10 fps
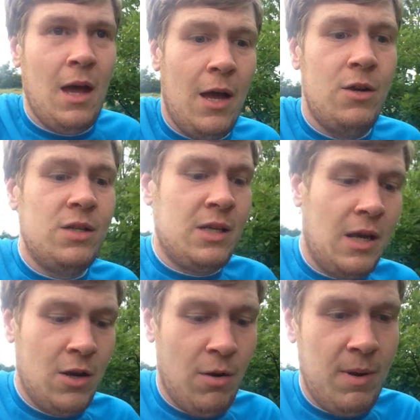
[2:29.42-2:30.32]
I
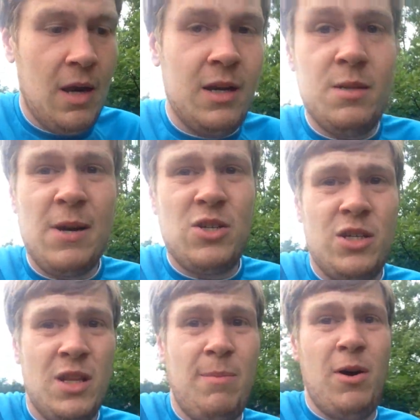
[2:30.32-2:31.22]
understand, you know, I mean, and especially
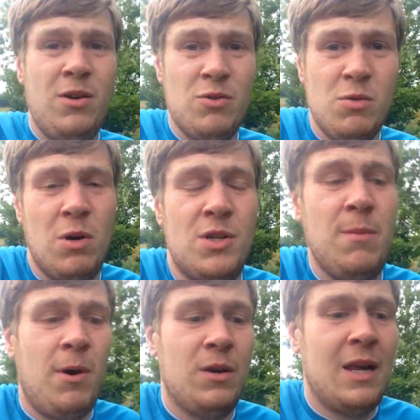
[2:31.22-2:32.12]
to the pod, those who watch
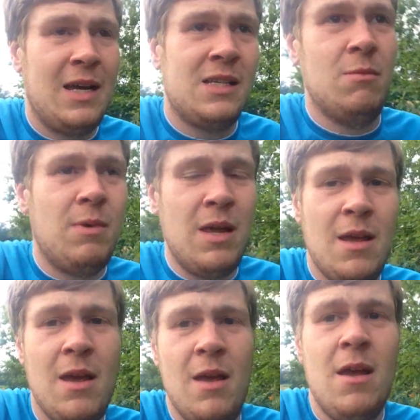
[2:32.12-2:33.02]
the podcast that
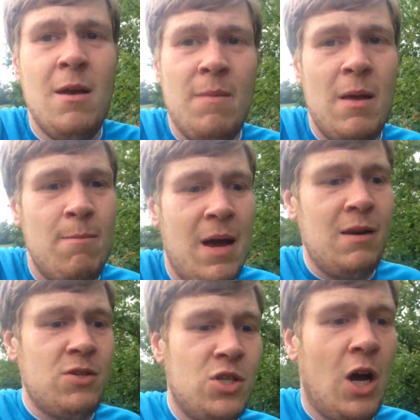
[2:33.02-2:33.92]
me, Pete and Ben
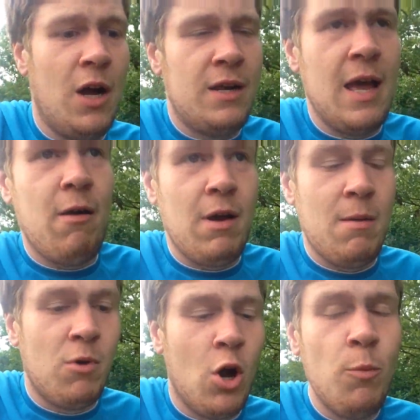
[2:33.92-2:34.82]
have started now,
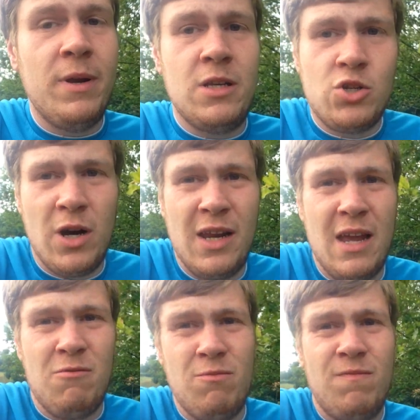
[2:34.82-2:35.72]
and we're hoping to try and
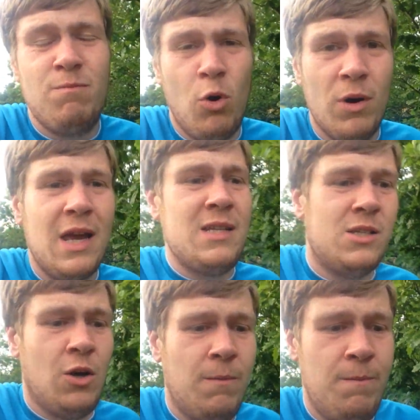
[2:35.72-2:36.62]
get more
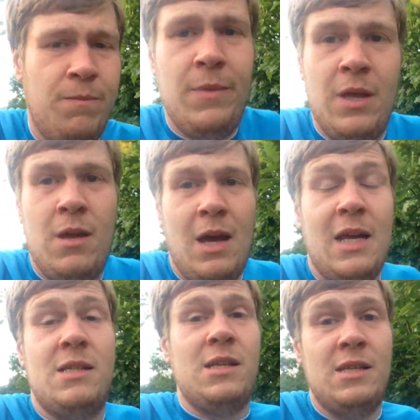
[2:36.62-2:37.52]
guests on
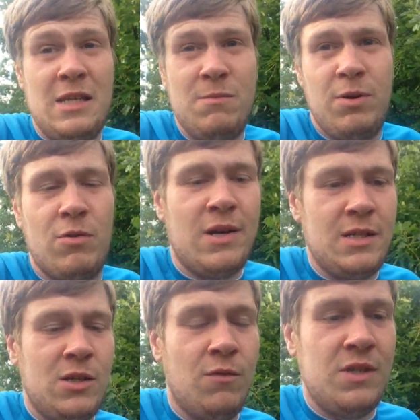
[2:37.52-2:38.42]
as the season
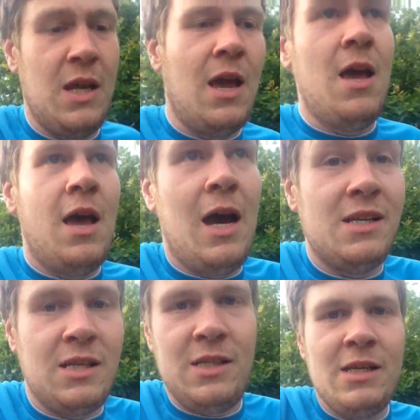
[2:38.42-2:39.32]
progresses. And obviously,
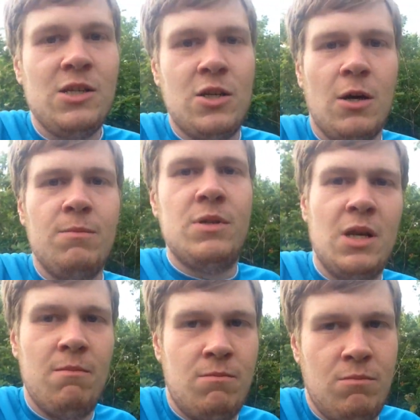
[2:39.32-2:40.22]
as the season
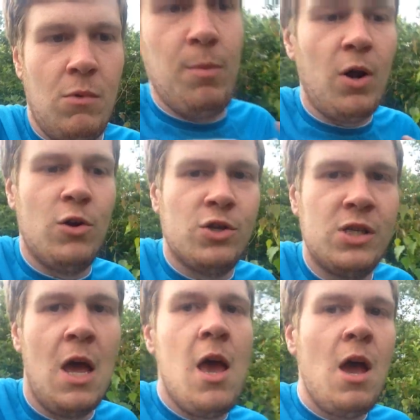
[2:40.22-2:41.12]
comes upon
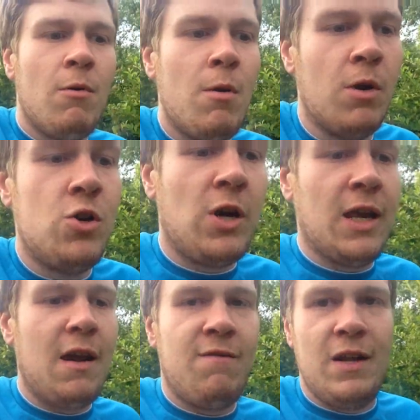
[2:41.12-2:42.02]
us, we want to try
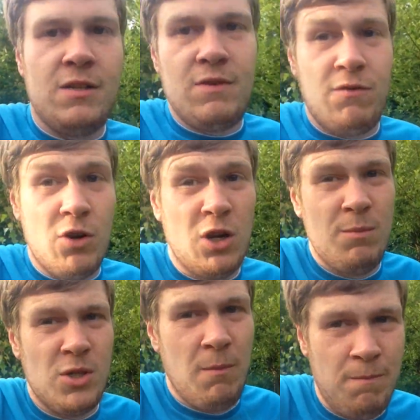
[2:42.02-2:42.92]
and get fans of different
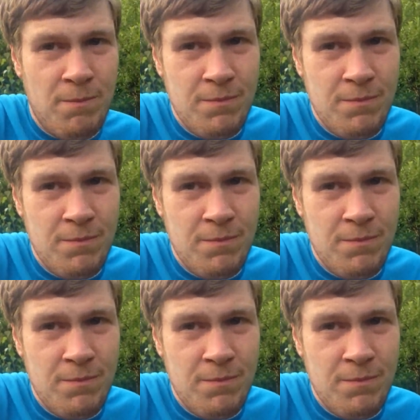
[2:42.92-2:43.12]
clubs on.